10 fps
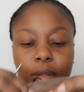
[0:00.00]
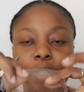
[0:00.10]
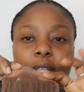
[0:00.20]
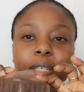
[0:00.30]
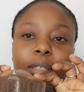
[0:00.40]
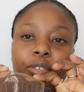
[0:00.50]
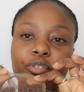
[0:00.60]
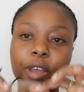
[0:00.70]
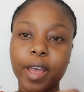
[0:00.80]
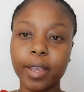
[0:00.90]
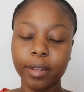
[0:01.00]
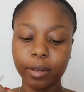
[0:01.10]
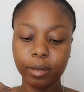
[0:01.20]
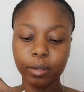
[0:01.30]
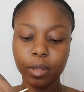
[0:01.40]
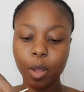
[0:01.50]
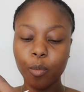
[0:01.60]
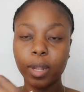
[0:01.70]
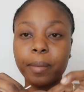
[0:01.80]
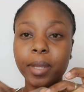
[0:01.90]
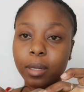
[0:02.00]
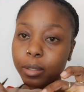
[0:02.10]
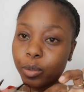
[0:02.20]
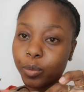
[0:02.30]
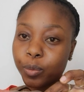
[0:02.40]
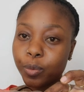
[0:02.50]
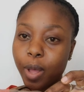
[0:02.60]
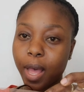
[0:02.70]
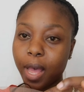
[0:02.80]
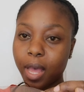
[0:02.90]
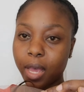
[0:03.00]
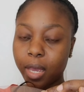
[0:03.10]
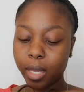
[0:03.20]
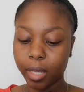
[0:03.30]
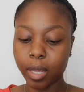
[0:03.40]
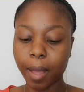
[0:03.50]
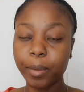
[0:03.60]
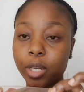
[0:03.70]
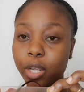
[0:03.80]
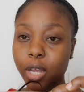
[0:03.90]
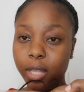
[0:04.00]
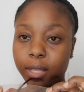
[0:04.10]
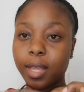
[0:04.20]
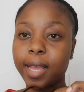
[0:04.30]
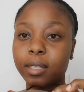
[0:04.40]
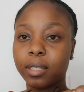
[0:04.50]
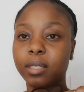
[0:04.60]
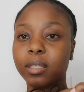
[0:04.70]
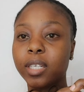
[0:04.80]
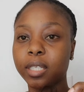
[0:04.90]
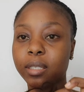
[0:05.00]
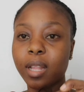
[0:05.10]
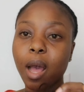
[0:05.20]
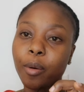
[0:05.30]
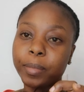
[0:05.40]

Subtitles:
So this is dried. Now what I'm gonna do, I'm gonna cut the excess lace now.